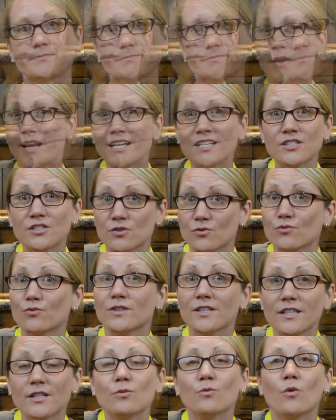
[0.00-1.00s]
Patients
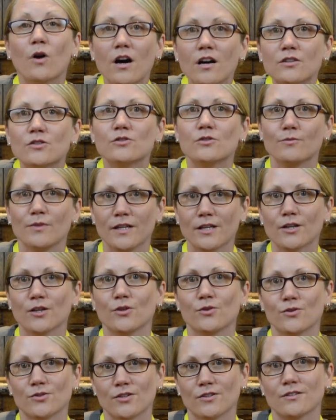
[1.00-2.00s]
really want to be
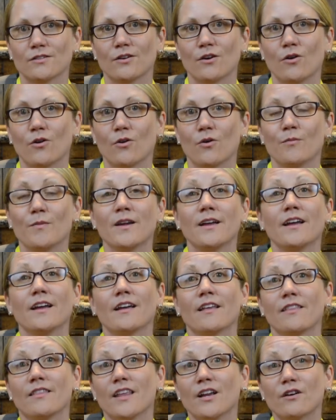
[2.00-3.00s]
closer to home.
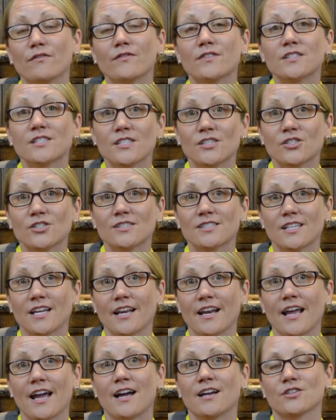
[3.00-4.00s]
Their physicians
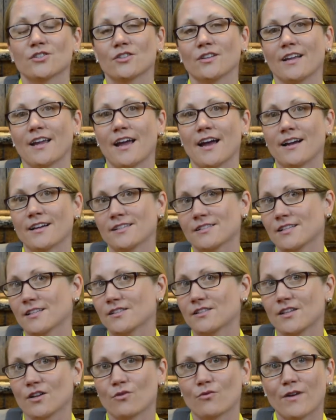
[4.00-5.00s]
can actually
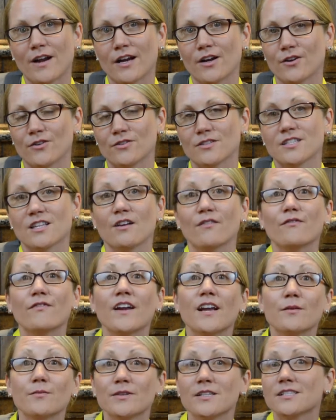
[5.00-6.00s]
access their records. Their
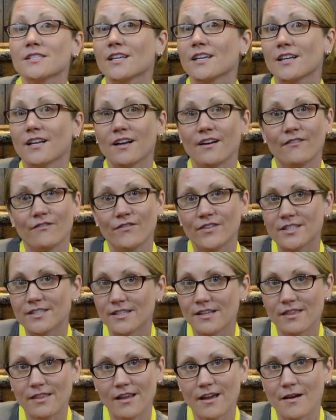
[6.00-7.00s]
families can come
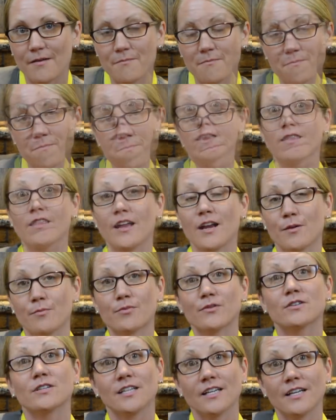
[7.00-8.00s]
visit them. They
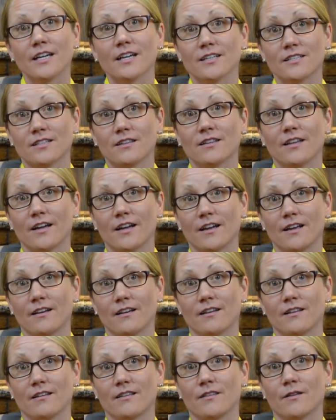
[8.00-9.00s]
predict
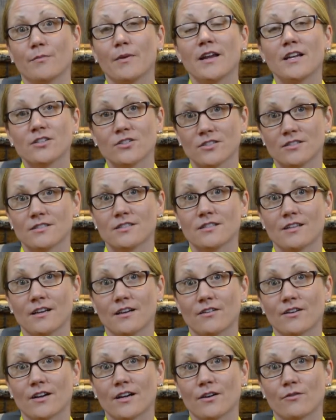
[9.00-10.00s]
that the patients that
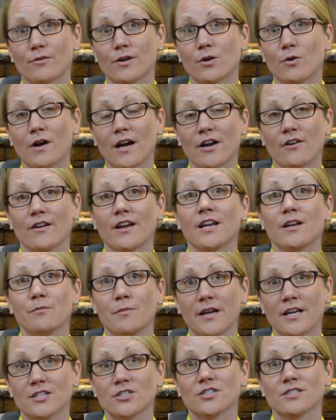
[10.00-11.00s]
are going to require
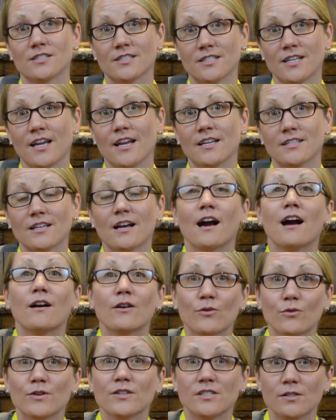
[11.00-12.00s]
inpatient stays
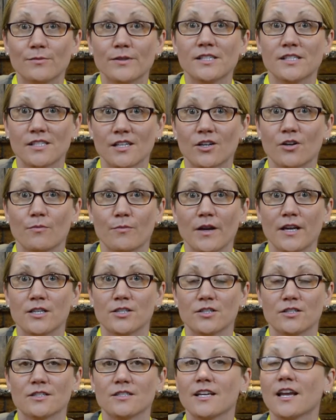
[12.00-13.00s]
are going to be sicker
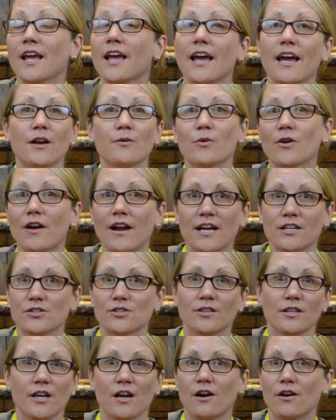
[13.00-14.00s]
patients, and we're
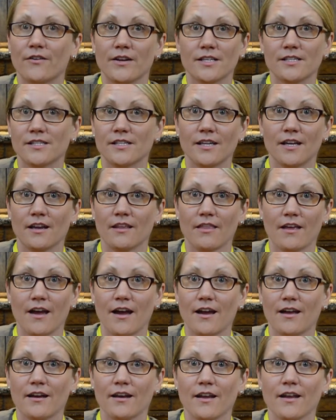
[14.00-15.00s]
actually already seeing
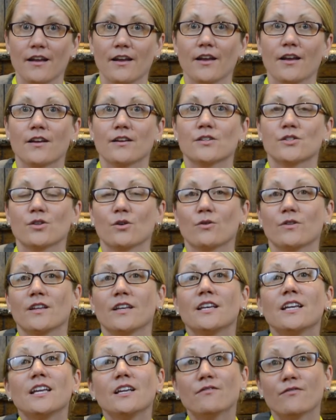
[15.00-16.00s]
that. So the
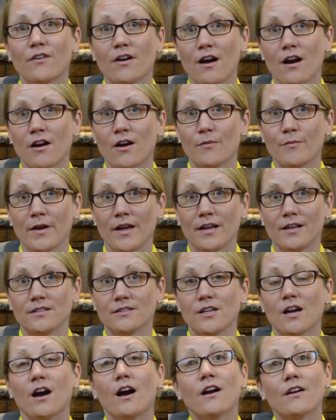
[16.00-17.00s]
need for our
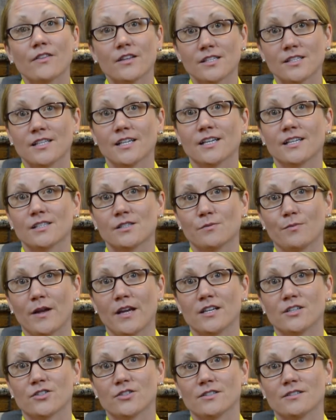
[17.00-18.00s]
beds are the sickest
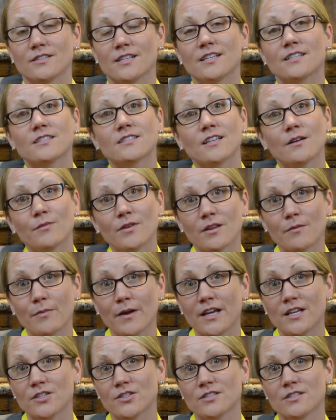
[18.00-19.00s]
patients, and some of the
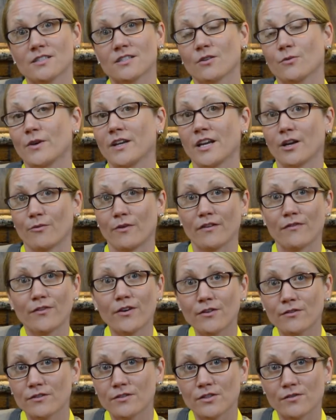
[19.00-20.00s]
patients that we get
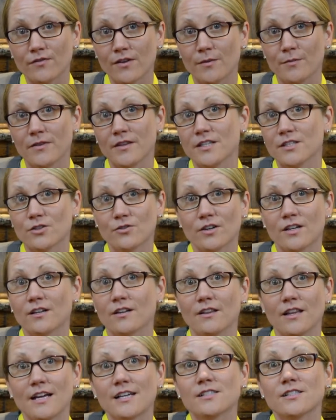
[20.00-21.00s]
referrals from these
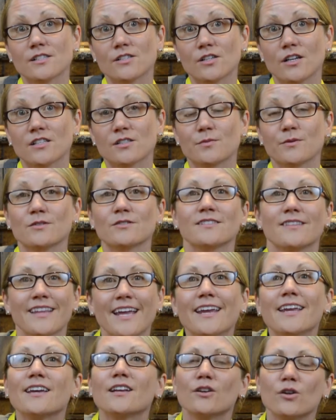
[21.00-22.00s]
critical access hospitals,
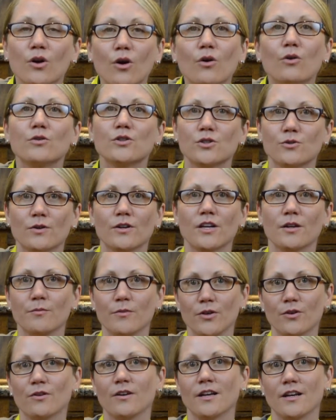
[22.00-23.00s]
they can go to a
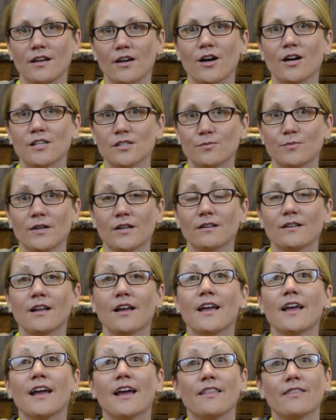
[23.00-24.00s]
community hospital.
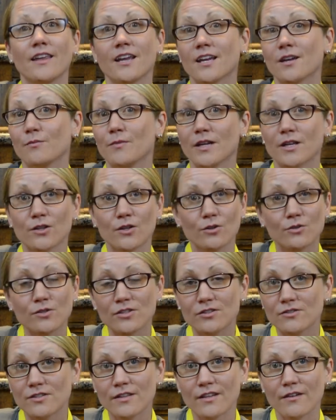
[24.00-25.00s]
They can be
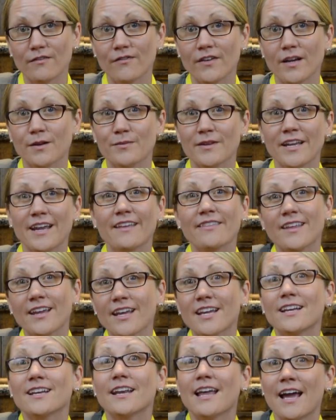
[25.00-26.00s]
closer to their family, and they
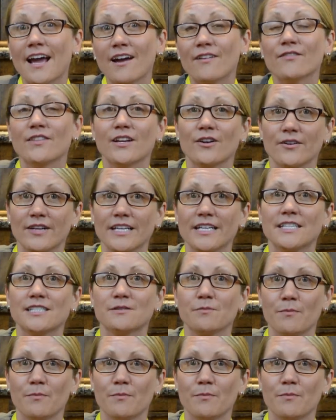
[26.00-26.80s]
can have their needs